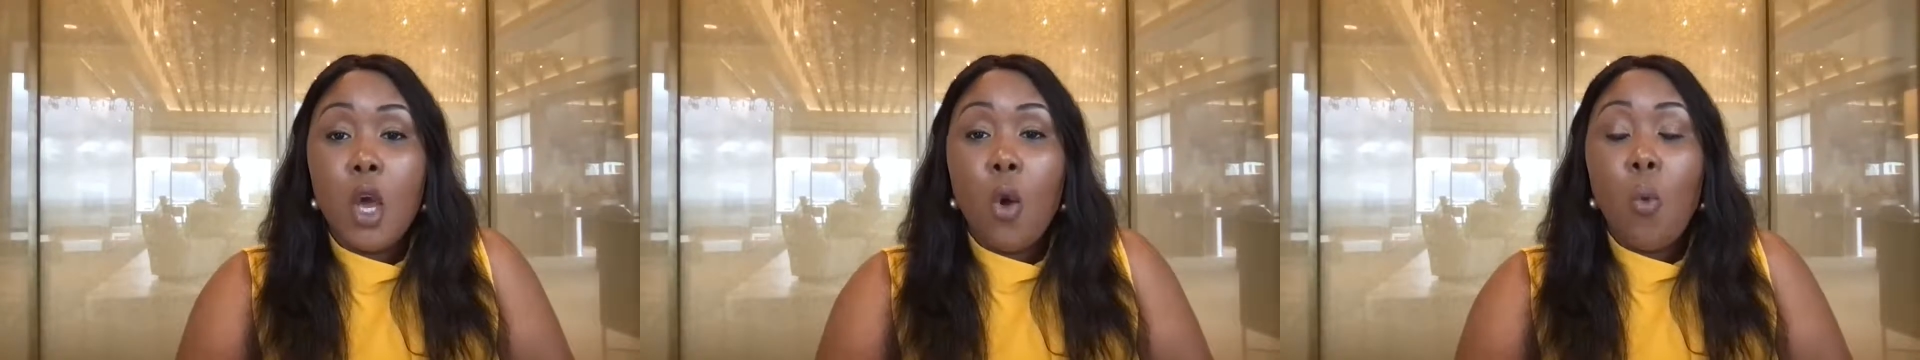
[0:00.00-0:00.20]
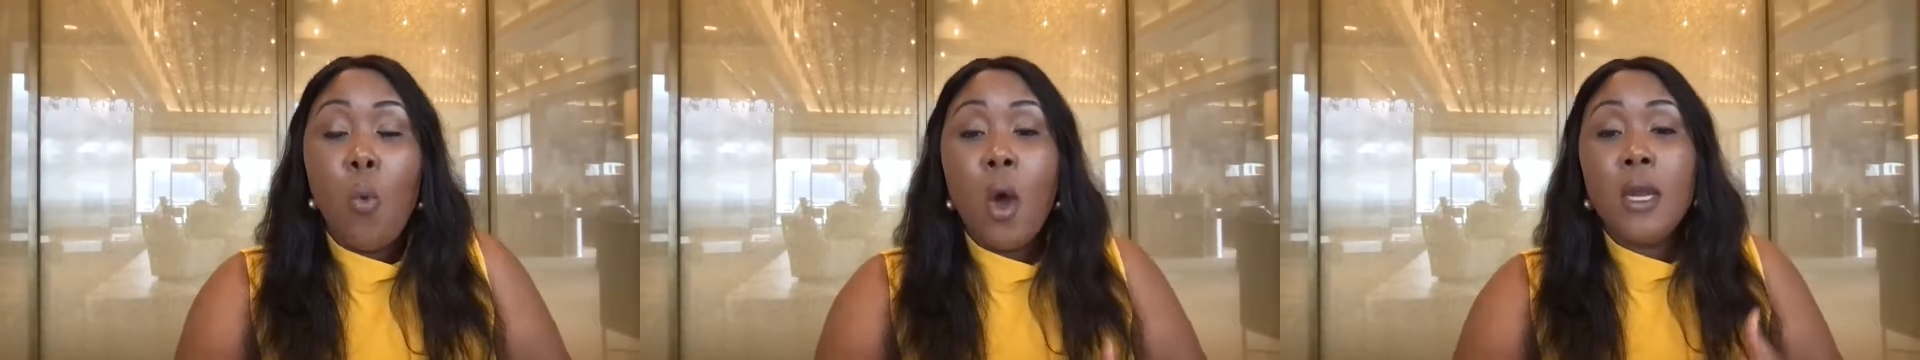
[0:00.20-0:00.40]

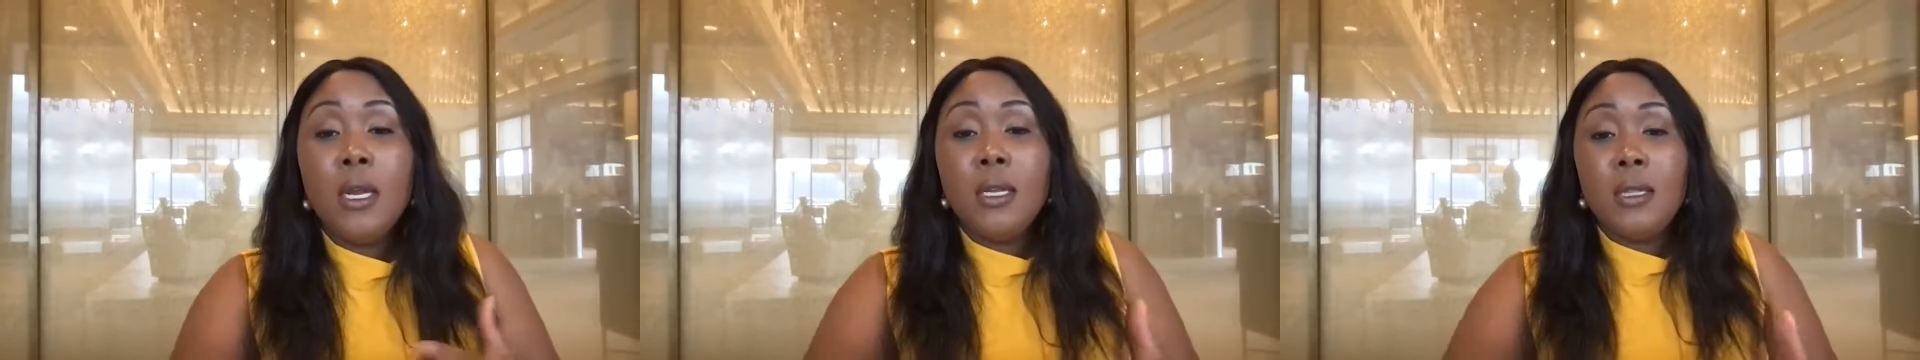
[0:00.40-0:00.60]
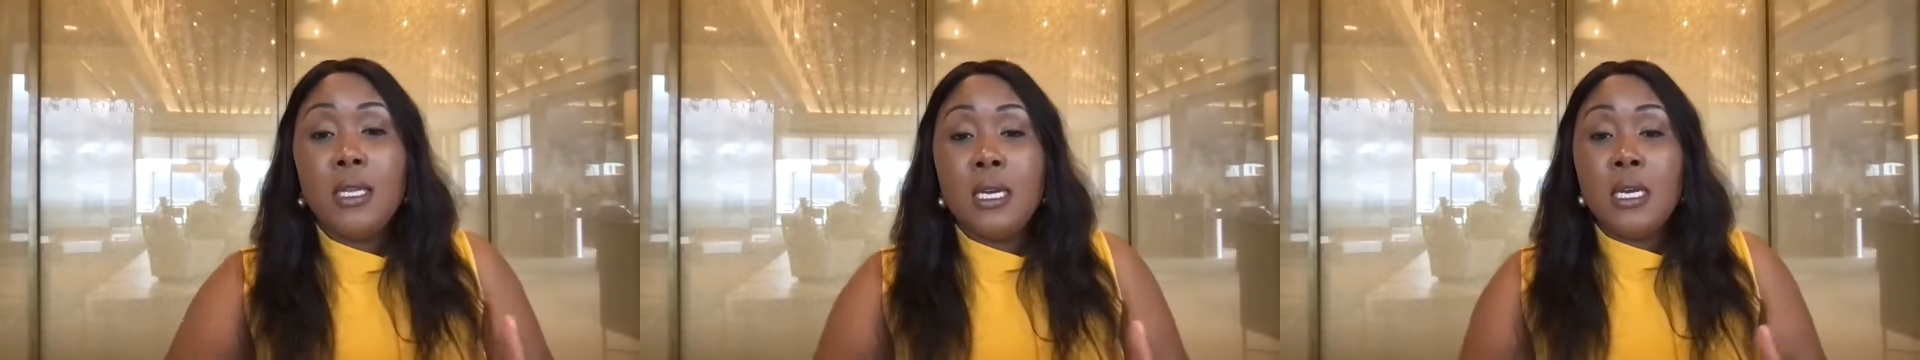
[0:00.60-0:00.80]
One of
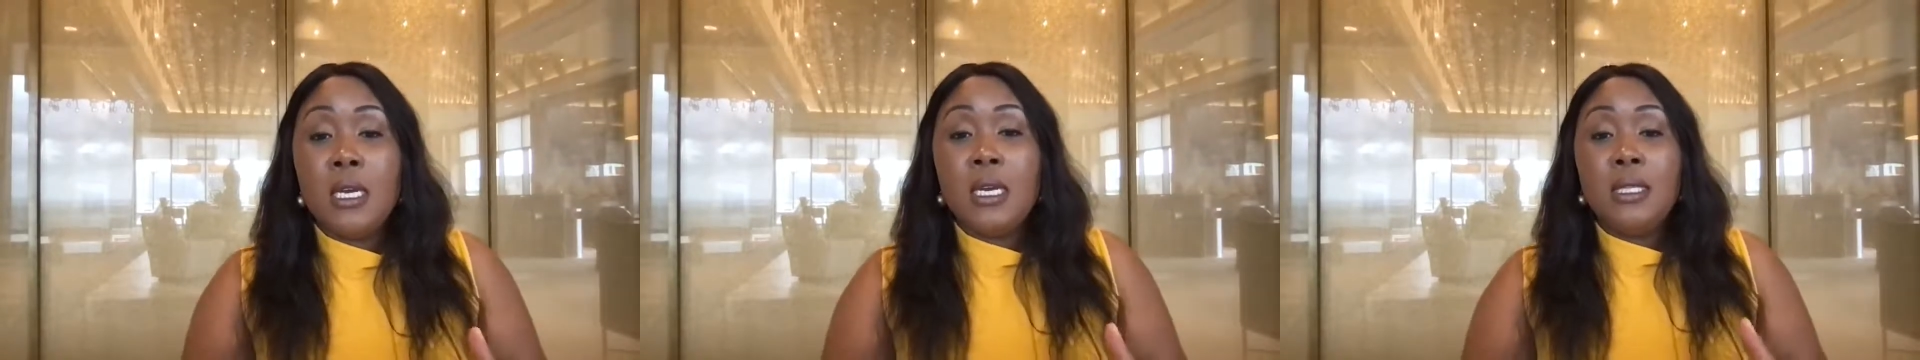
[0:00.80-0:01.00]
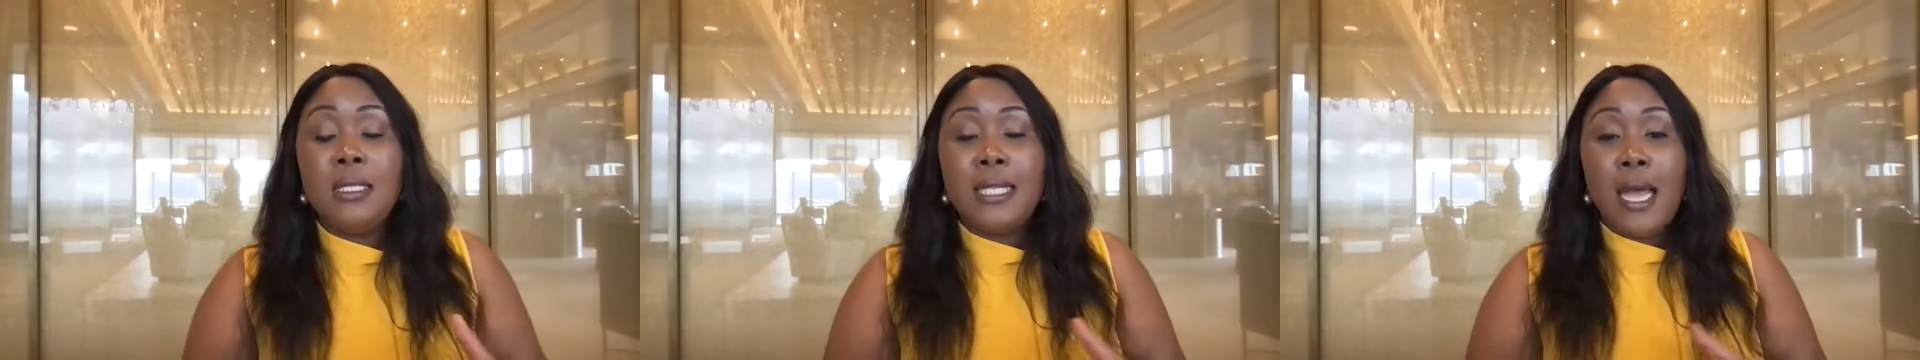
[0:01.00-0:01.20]
the
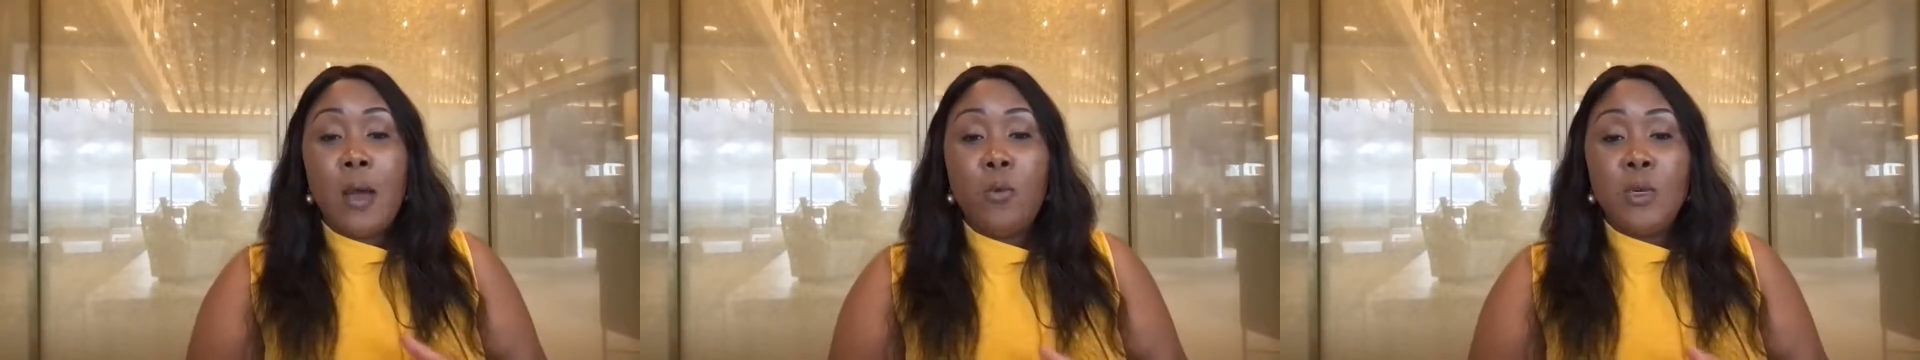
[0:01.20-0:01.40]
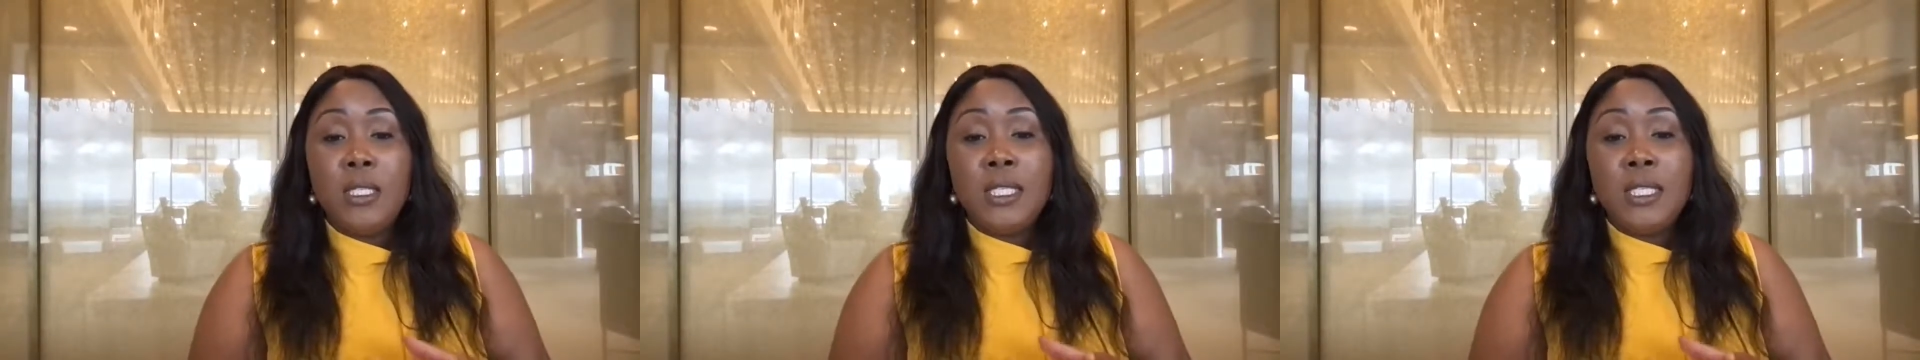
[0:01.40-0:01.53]
things that we